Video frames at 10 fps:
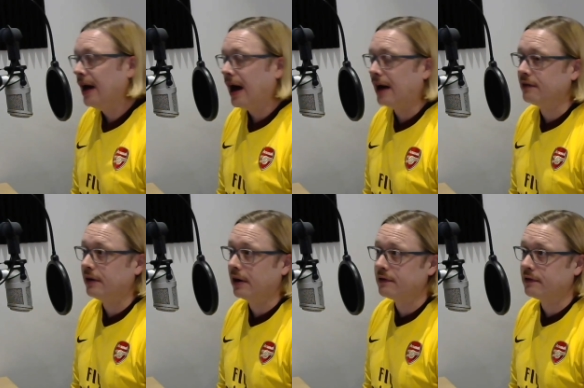as he
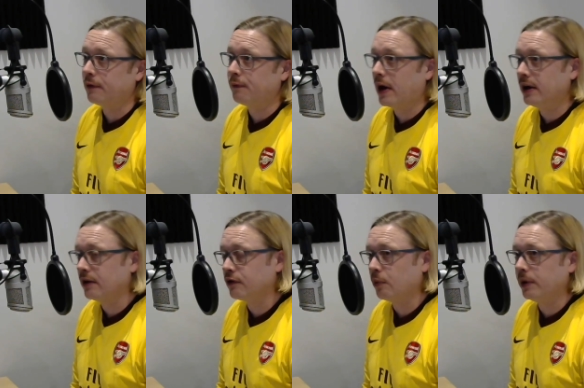does defending.
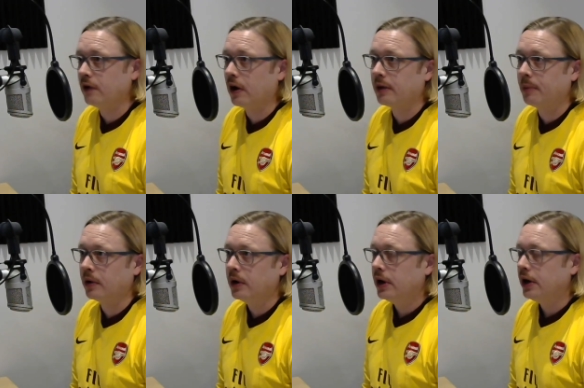So we talk
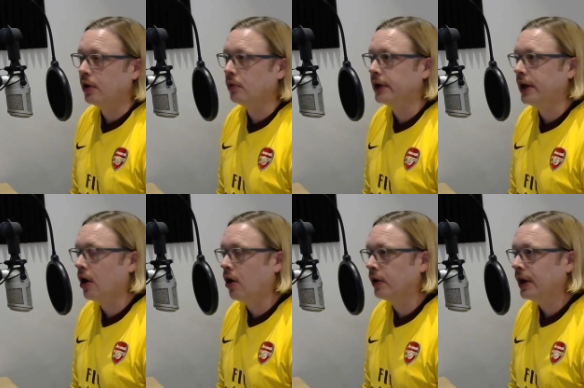about you know
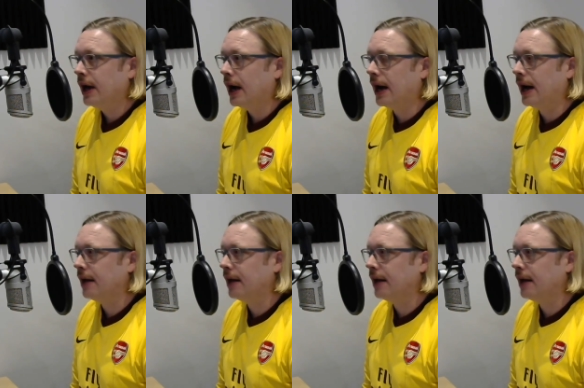Lyon uh,